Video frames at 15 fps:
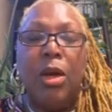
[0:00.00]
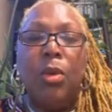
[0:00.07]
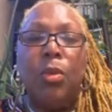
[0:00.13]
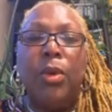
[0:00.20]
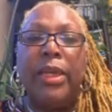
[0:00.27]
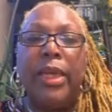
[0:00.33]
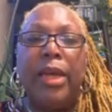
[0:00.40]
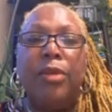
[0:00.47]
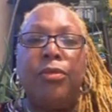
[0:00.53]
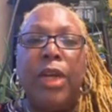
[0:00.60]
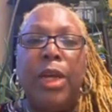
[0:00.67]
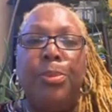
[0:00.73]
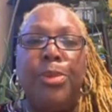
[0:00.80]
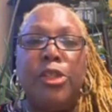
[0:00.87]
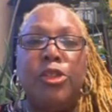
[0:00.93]
When they
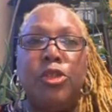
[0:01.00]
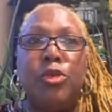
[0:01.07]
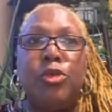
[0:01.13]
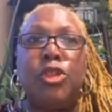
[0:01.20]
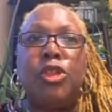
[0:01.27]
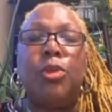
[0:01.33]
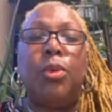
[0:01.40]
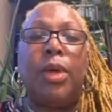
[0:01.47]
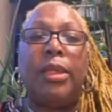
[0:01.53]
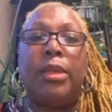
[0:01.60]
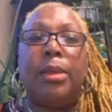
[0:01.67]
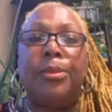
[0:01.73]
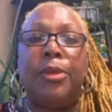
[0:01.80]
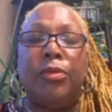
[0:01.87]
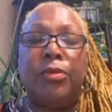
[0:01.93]
reproduce, you want
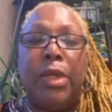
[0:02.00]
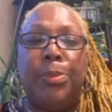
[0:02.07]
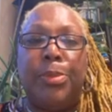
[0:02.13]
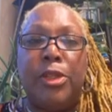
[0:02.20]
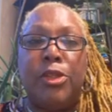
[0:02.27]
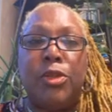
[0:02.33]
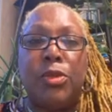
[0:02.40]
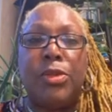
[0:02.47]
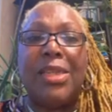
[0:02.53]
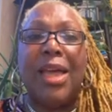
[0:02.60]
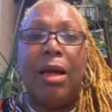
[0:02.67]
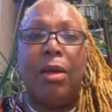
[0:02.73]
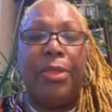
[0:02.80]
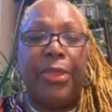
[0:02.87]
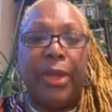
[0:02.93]
them to reproduce
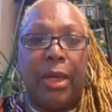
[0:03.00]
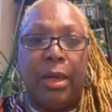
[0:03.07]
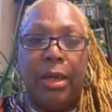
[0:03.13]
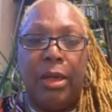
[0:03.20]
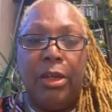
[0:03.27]
healthy.